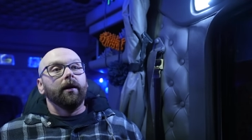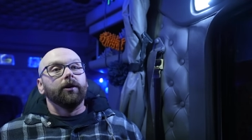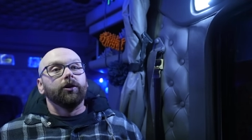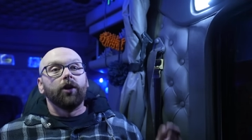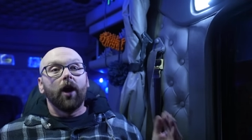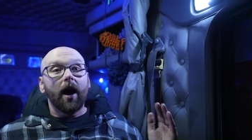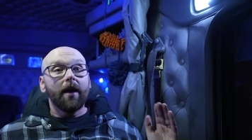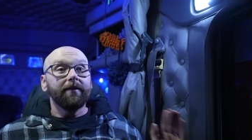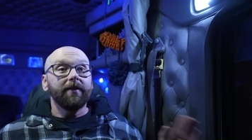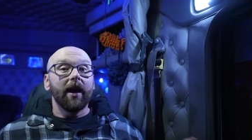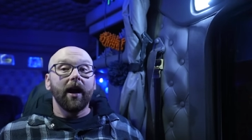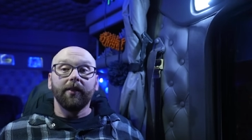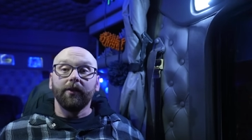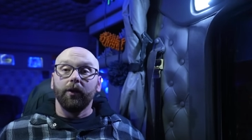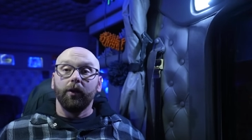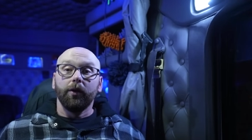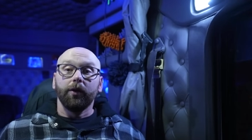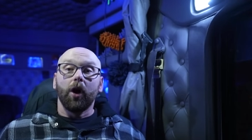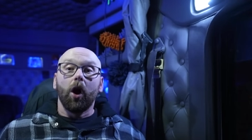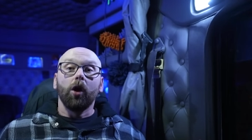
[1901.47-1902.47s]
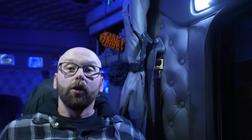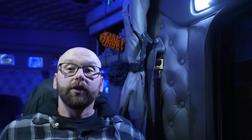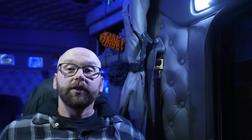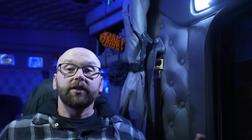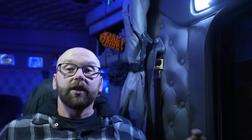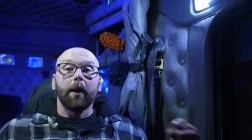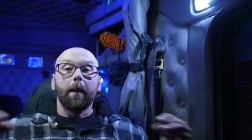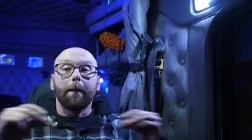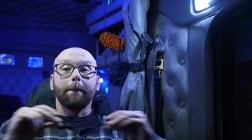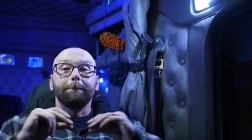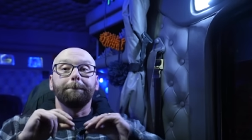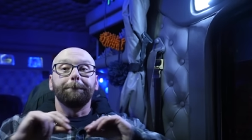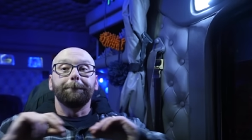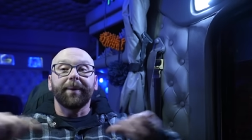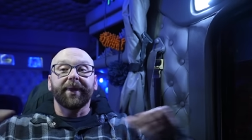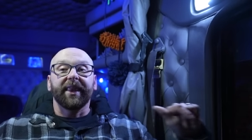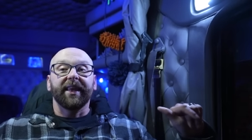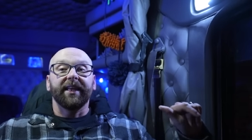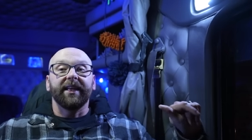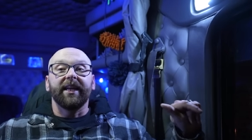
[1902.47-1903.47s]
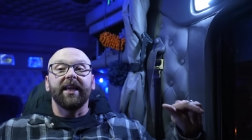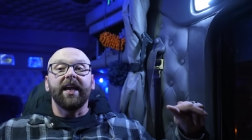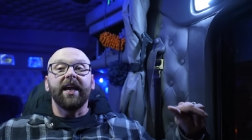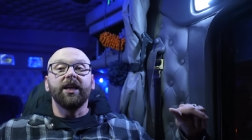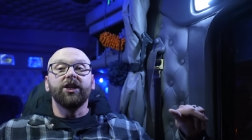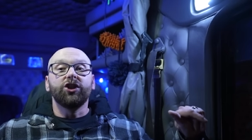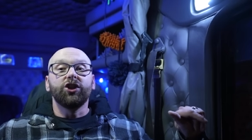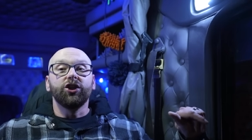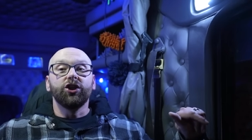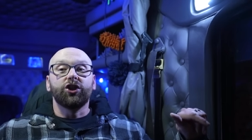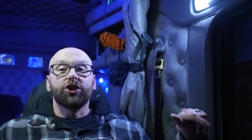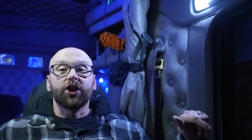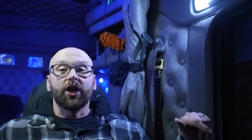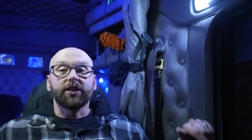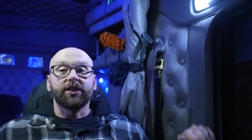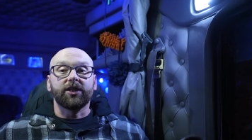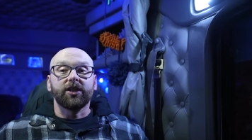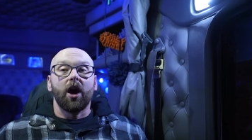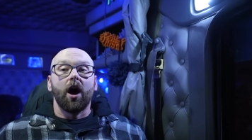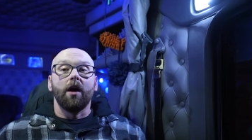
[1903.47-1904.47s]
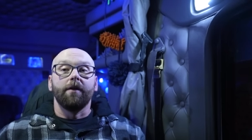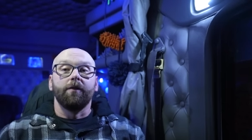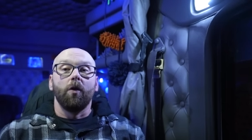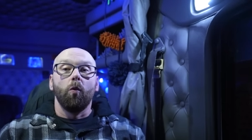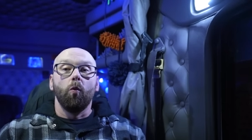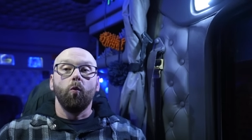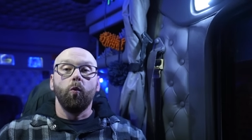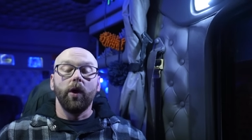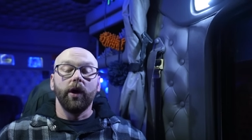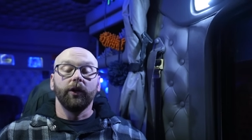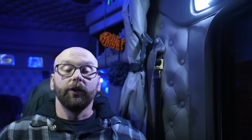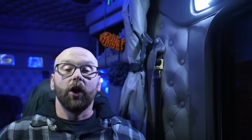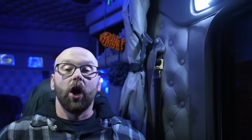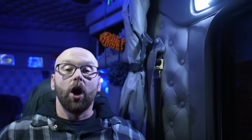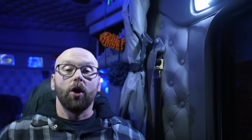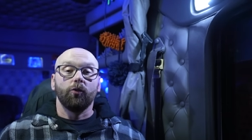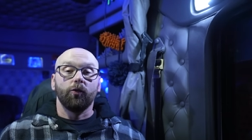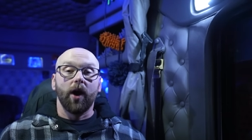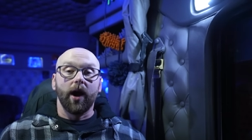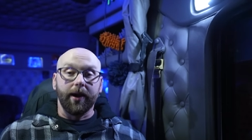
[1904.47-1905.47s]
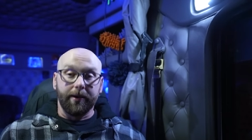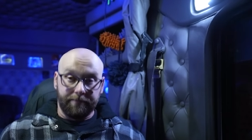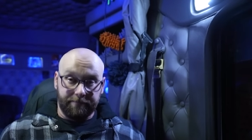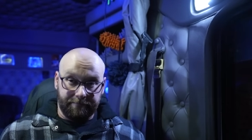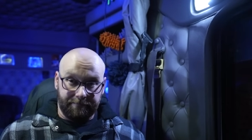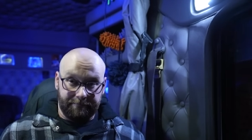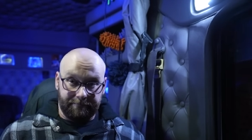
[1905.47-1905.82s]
Driving down the road, all of a sudden, engine shuts off, will not run.